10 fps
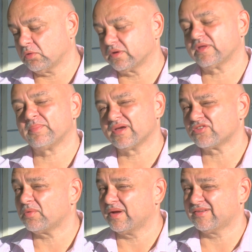look at the
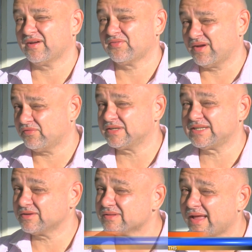picture of myself every
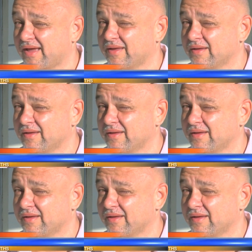single day